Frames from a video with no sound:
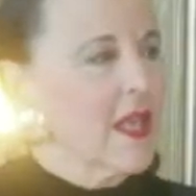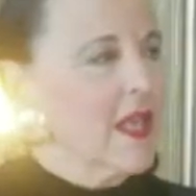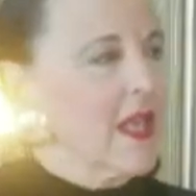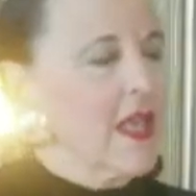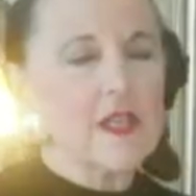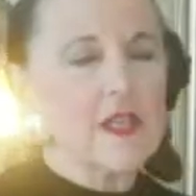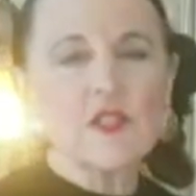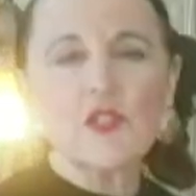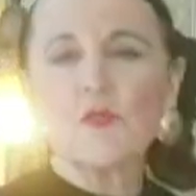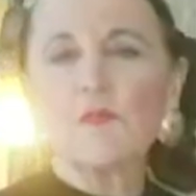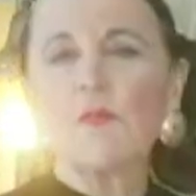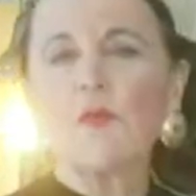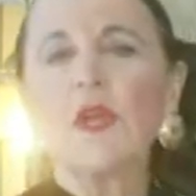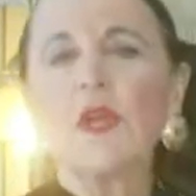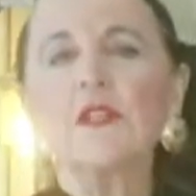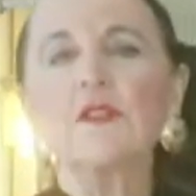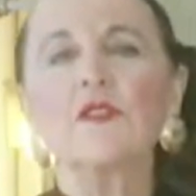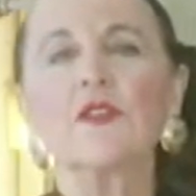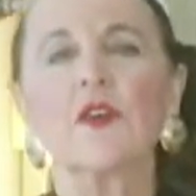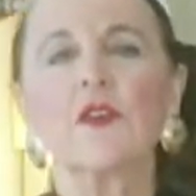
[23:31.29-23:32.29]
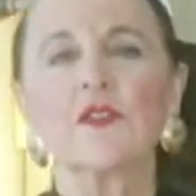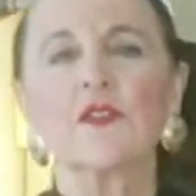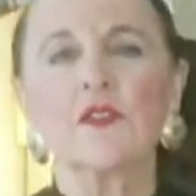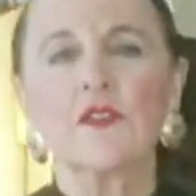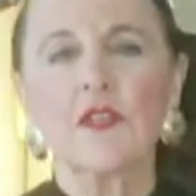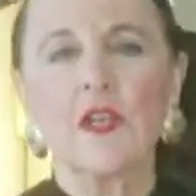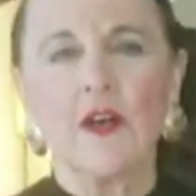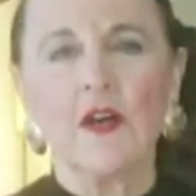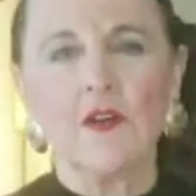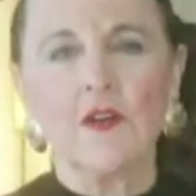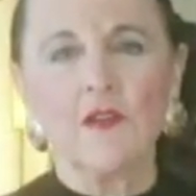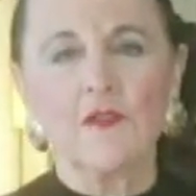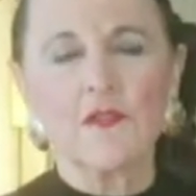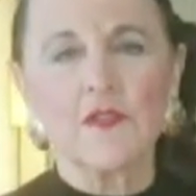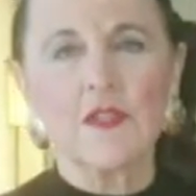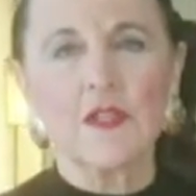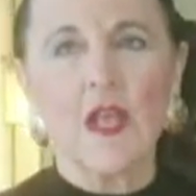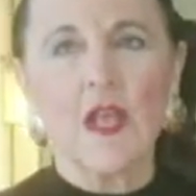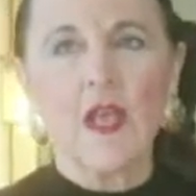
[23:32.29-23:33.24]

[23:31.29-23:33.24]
express ourselves,